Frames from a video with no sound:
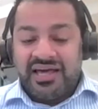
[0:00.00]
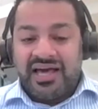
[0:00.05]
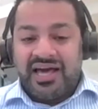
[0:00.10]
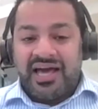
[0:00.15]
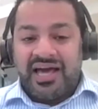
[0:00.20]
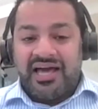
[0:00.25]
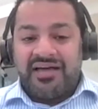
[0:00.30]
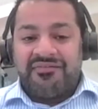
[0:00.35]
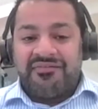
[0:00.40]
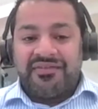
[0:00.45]

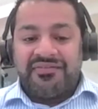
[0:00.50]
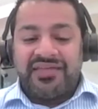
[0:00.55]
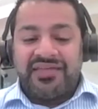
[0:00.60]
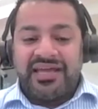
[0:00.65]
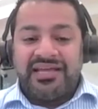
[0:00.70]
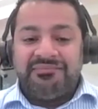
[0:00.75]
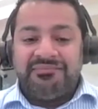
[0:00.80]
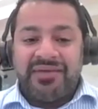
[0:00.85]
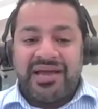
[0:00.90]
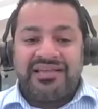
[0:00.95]
and
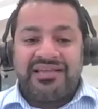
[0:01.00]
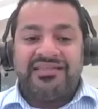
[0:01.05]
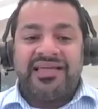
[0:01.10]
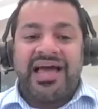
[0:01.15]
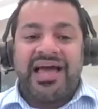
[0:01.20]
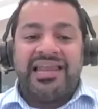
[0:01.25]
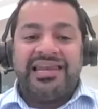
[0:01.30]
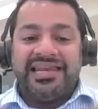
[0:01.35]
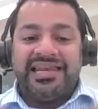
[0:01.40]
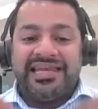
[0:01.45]
they make
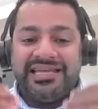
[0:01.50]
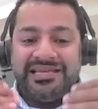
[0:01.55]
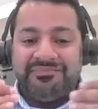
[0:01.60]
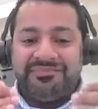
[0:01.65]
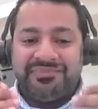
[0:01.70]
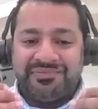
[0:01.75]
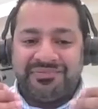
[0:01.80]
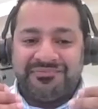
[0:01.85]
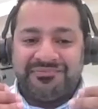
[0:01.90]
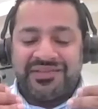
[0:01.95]
that leap.
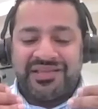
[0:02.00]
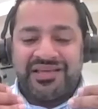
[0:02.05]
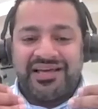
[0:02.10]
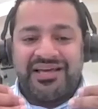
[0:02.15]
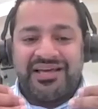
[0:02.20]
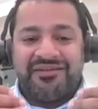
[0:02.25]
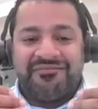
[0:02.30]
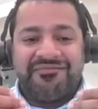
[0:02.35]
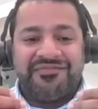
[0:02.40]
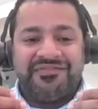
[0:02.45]

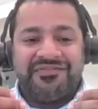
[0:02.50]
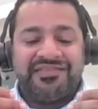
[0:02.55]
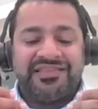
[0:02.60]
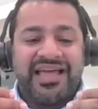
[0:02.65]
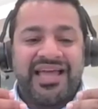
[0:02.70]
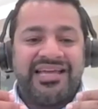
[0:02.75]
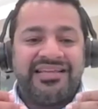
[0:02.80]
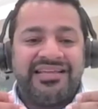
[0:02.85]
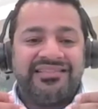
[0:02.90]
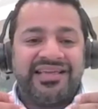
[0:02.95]

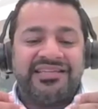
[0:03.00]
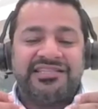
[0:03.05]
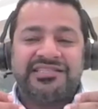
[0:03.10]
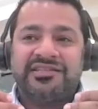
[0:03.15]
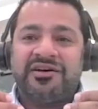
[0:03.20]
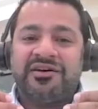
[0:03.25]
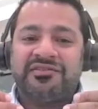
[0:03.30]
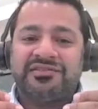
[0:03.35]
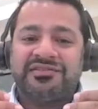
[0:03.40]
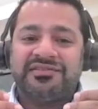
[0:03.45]
They
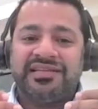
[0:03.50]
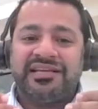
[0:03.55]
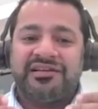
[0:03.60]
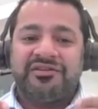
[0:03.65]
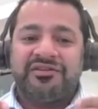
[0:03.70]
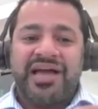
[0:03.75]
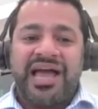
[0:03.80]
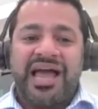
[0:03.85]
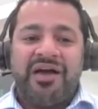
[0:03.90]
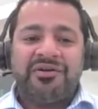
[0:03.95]
start to think,
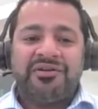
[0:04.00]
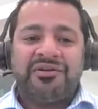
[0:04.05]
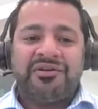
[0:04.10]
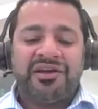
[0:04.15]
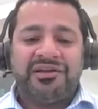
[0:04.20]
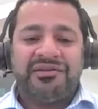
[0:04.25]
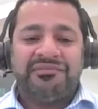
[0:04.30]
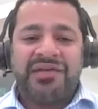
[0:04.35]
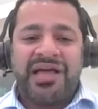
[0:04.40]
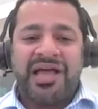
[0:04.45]
look, how can
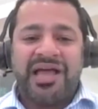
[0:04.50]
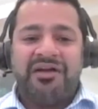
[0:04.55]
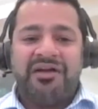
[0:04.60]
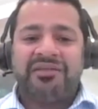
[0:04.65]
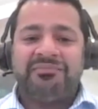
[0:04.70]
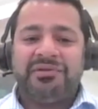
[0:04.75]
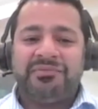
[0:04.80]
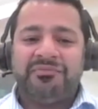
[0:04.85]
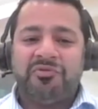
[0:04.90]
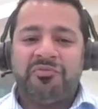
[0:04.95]
I
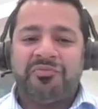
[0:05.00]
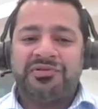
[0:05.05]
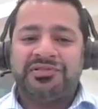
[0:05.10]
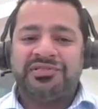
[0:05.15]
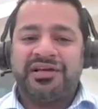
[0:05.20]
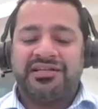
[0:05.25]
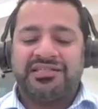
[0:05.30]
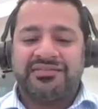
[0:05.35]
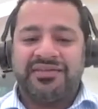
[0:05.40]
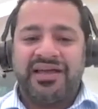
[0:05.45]
be more
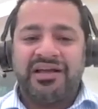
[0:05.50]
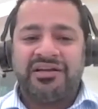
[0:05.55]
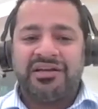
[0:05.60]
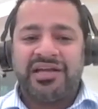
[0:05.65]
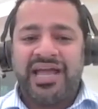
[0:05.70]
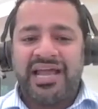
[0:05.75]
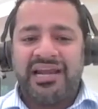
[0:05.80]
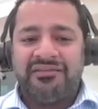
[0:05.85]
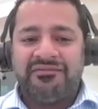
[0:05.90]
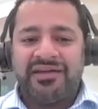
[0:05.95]
productive? How can
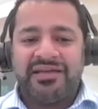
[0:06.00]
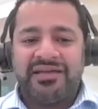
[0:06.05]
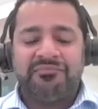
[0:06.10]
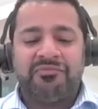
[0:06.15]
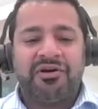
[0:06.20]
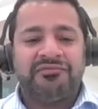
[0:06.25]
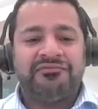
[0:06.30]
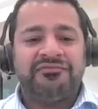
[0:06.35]
I elevate my